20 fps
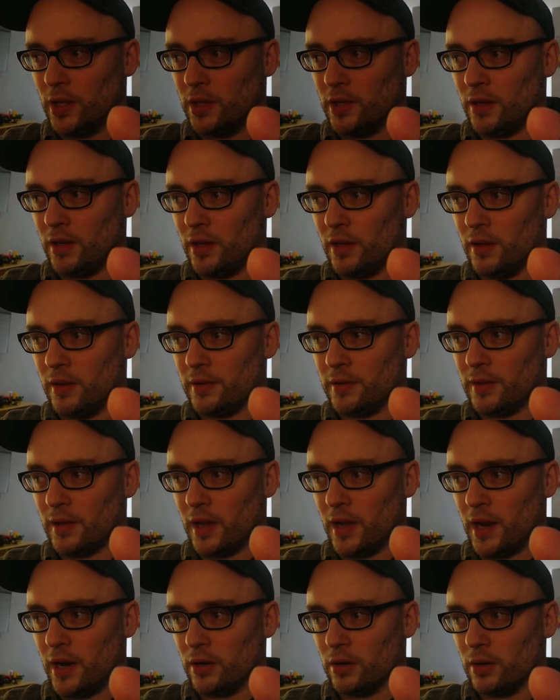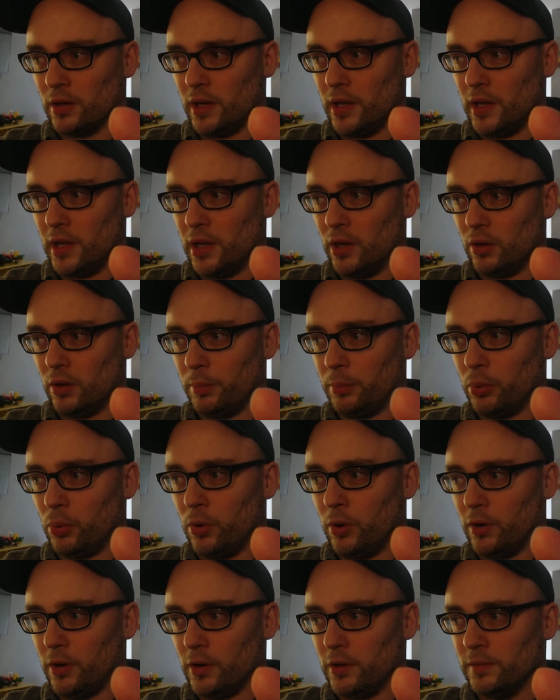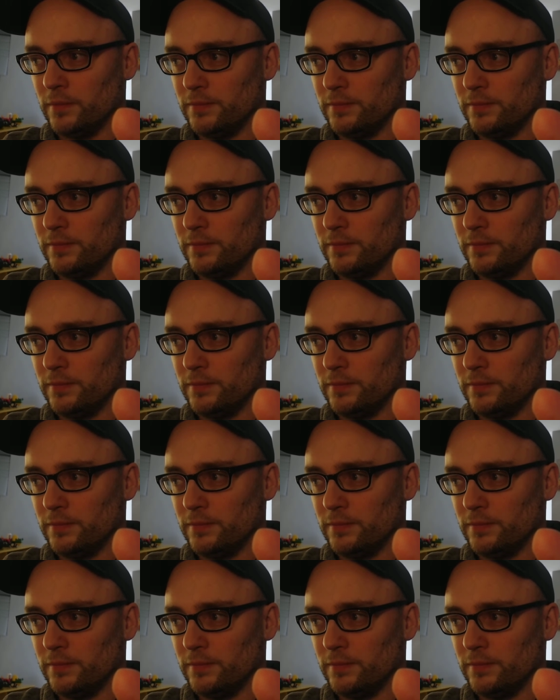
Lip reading: in the airport.